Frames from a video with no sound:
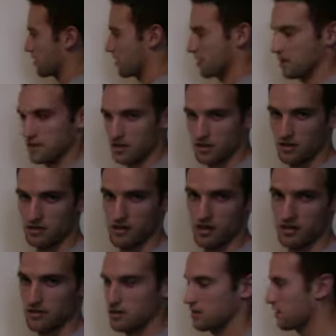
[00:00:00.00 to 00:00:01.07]
is a
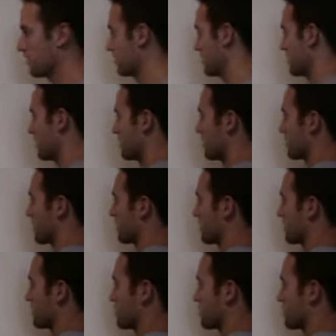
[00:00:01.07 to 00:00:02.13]
no-no.
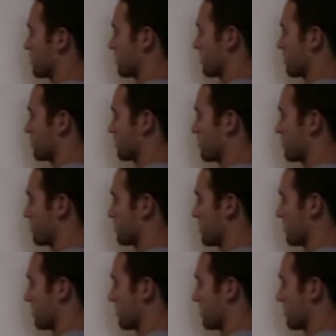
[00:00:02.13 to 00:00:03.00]
This is the way you're going to want to do butt